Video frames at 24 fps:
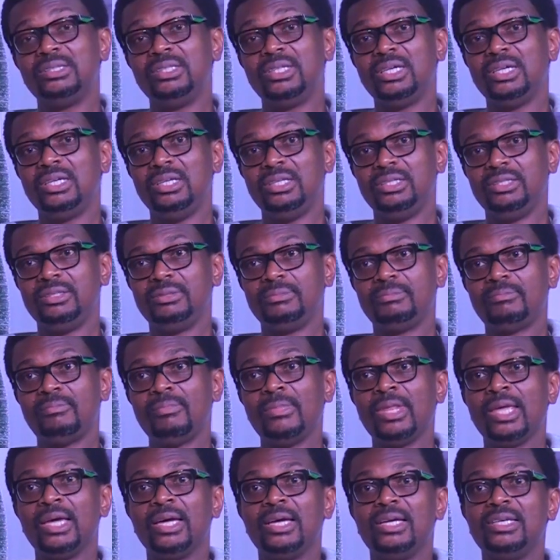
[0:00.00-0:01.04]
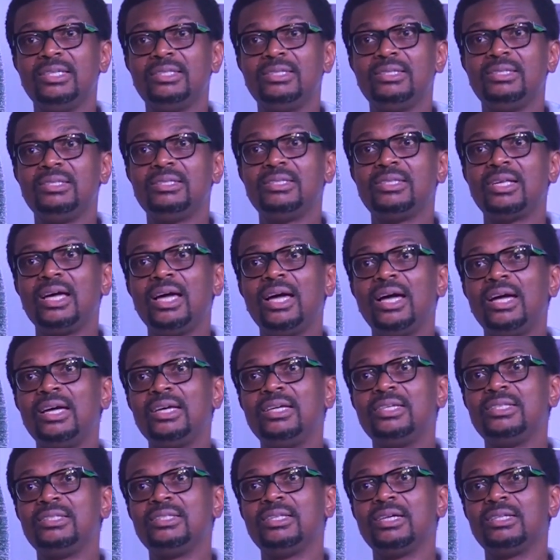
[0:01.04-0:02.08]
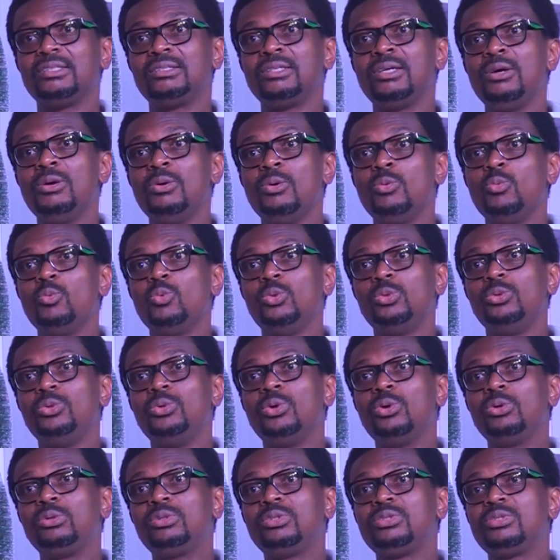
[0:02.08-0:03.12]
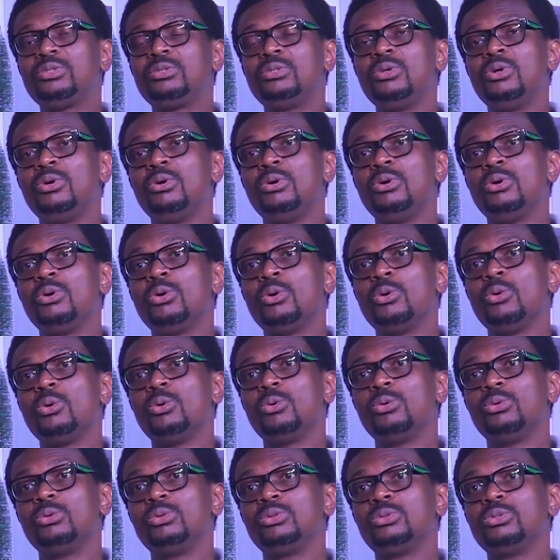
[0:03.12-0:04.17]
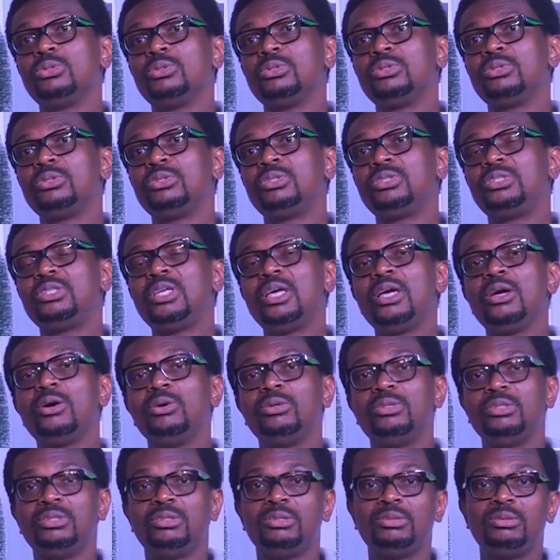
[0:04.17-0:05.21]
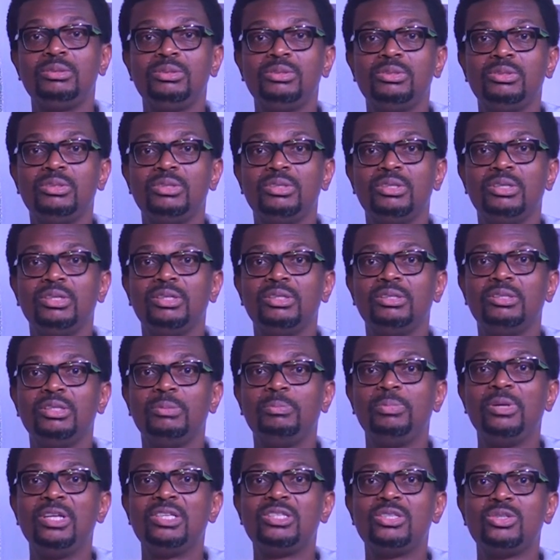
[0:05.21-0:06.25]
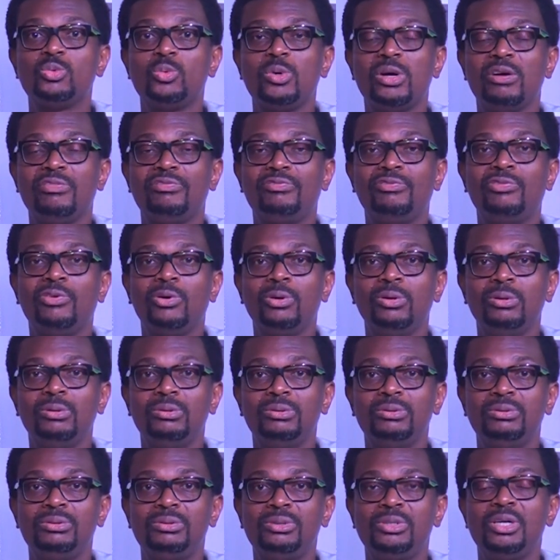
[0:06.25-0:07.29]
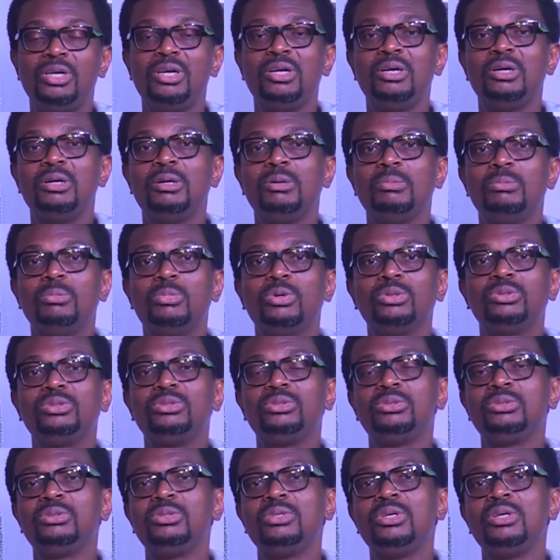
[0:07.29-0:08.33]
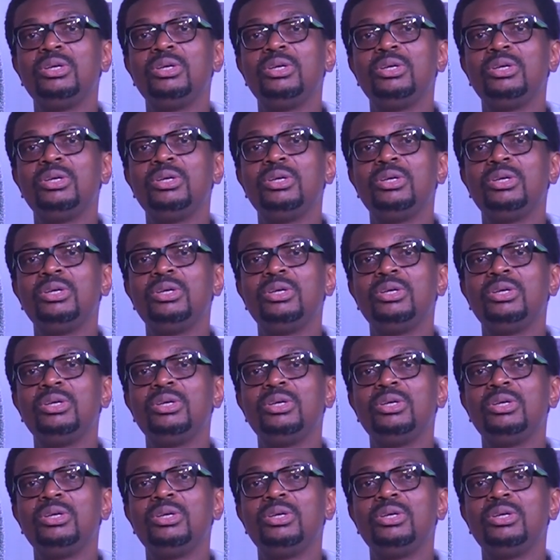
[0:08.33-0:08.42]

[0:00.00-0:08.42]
daily. His desire is that we do not stay on the places we have fallen, but